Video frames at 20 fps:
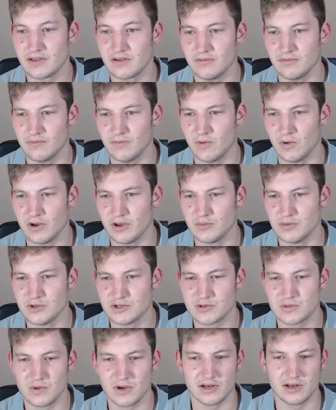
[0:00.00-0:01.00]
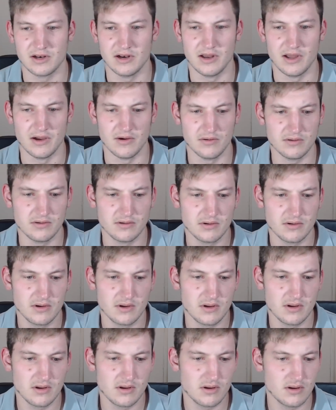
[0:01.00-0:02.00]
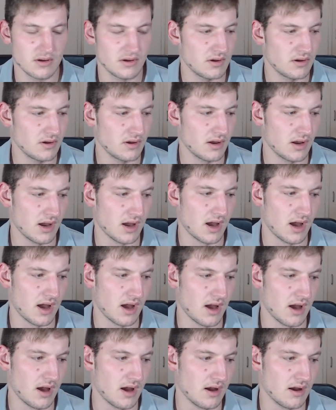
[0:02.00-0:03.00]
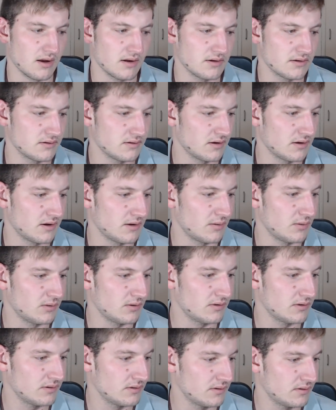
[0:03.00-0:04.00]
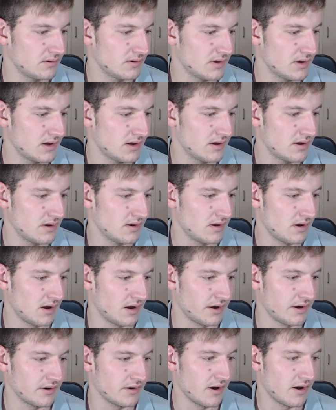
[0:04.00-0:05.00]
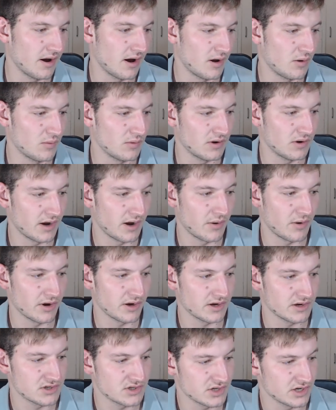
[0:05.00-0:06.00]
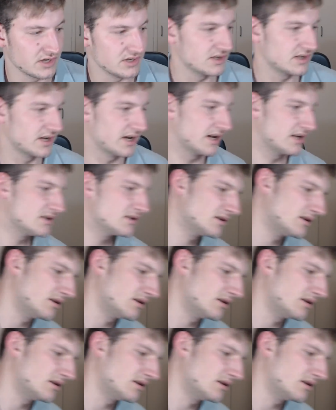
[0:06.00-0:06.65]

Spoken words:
Volume is quite low. Well, I don't know how I can change that.